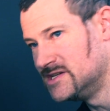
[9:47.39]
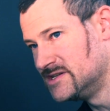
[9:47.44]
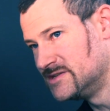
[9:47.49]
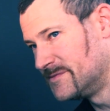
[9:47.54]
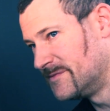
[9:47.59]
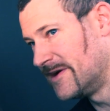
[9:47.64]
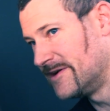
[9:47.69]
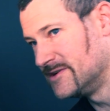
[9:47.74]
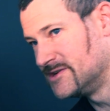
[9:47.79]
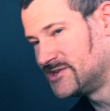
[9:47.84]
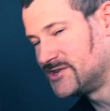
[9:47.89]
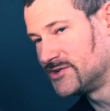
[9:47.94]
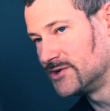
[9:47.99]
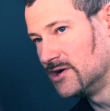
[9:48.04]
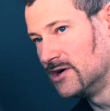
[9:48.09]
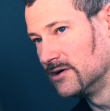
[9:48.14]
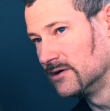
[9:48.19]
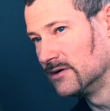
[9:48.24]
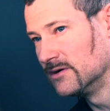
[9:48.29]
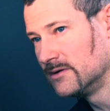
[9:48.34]
is very
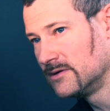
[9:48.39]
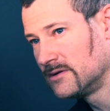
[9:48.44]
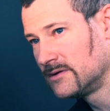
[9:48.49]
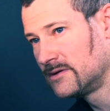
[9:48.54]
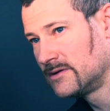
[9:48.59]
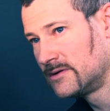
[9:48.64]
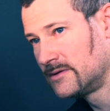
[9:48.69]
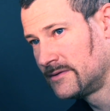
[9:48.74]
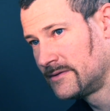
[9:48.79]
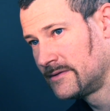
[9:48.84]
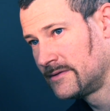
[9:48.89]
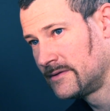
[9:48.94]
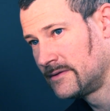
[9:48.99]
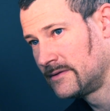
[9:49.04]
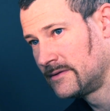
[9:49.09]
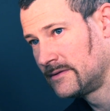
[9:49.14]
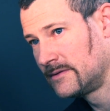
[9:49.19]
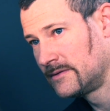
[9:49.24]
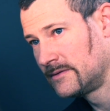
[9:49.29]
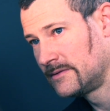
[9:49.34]
strong
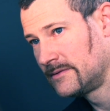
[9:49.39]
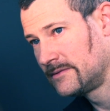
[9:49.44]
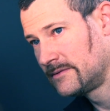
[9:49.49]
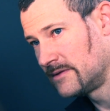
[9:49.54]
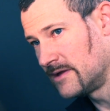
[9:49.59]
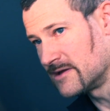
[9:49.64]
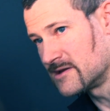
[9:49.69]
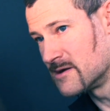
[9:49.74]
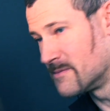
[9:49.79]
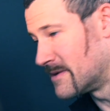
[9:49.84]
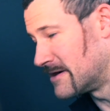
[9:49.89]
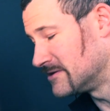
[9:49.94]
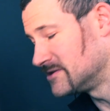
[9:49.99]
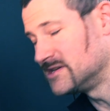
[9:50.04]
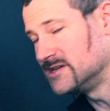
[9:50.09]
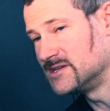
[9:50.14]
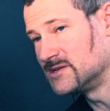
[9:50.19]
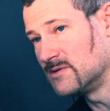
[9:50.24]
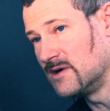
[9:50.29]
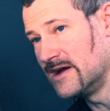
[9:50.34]
in
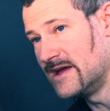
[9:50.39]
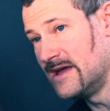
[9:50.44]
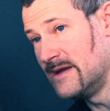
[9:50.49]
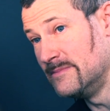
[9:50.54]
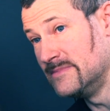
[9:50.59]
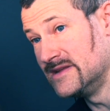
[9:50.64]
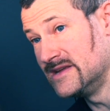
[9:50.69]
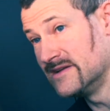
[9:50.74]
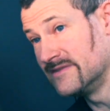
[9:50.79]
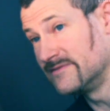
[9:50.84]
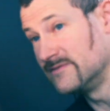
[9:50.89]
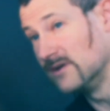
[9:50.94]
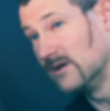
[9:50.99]
comparison to what AMD have